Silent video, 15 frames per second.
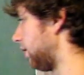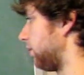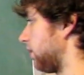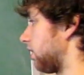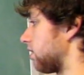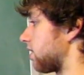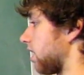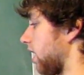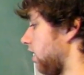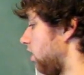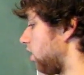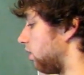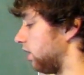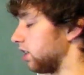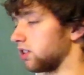and we could say,
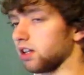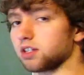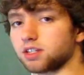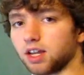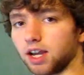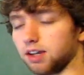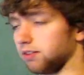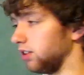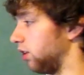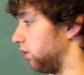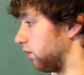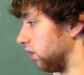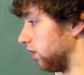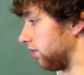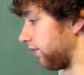oh, it doesn't have an
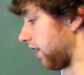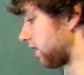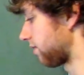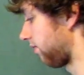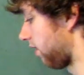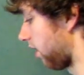owner. That's